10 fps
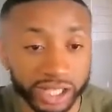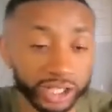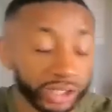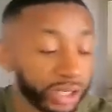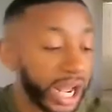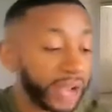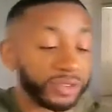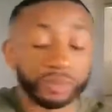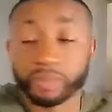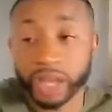You're going to have
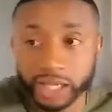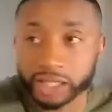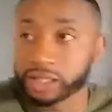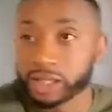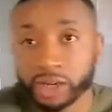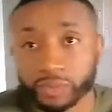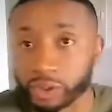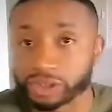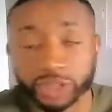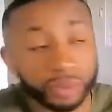to make,
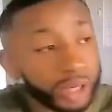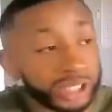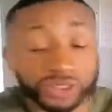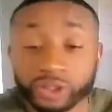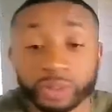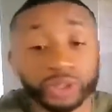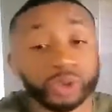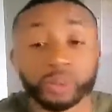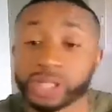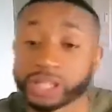for some banks, it's going to be
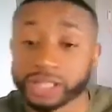$2 million